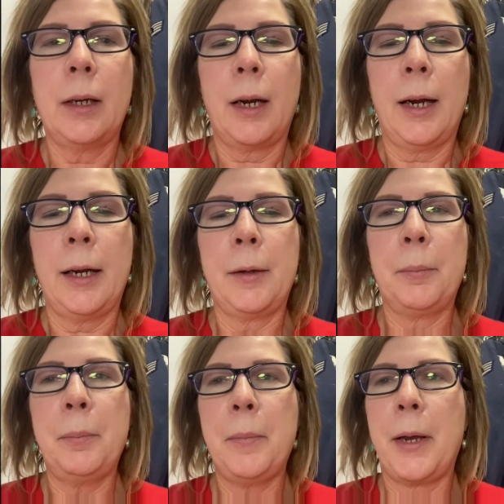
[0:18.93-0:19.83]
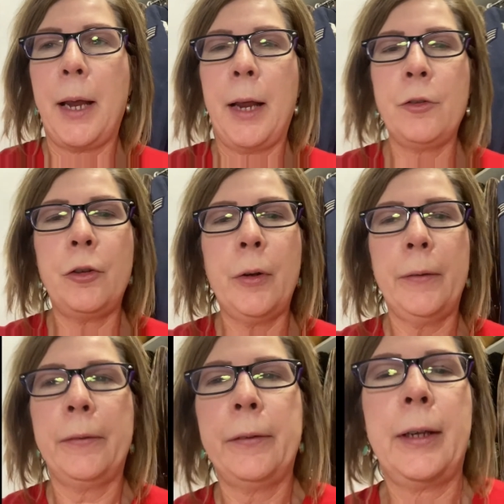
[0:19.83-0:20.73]
As you
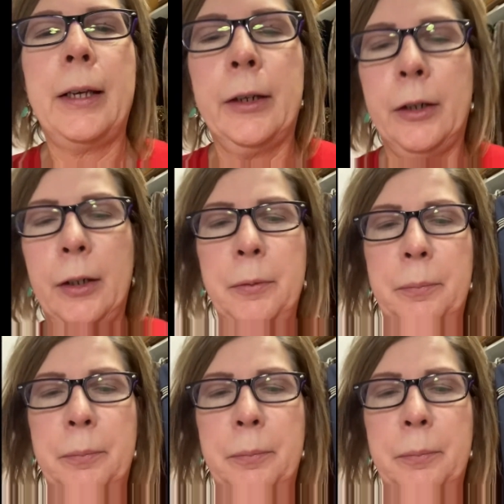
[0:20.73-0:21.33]
can see here,